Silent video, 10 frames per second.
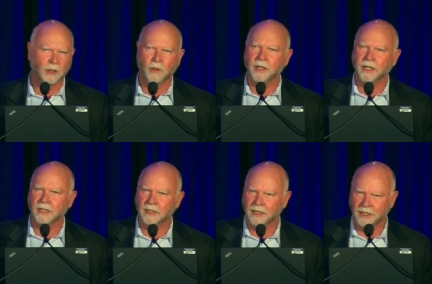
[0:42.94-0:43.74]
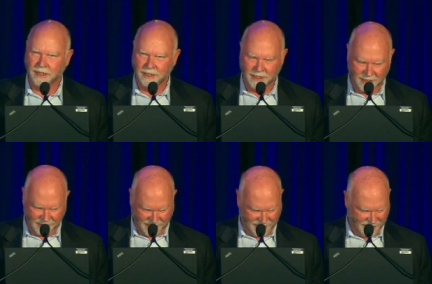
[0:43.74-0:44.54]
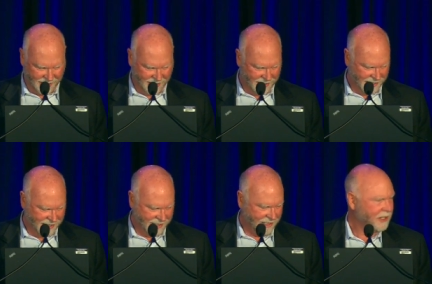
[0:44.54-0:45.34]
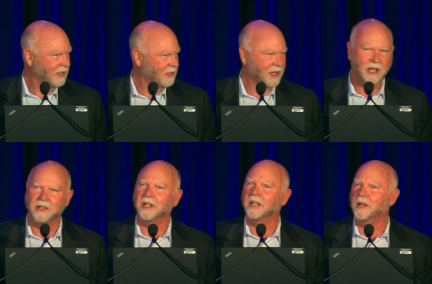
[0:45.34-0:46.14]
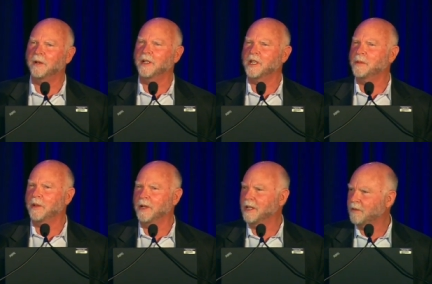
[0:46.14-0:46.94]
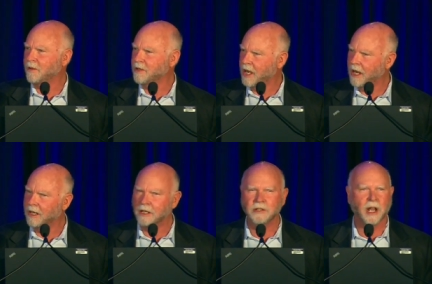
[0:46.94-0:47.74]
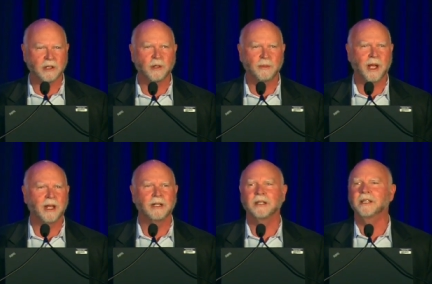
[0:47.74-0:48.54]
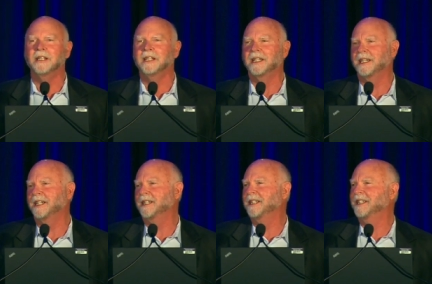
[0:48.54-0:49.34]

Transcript: La Jolla, and uh, it's nice to get here and experience firsthand. It's not so bad. Uh,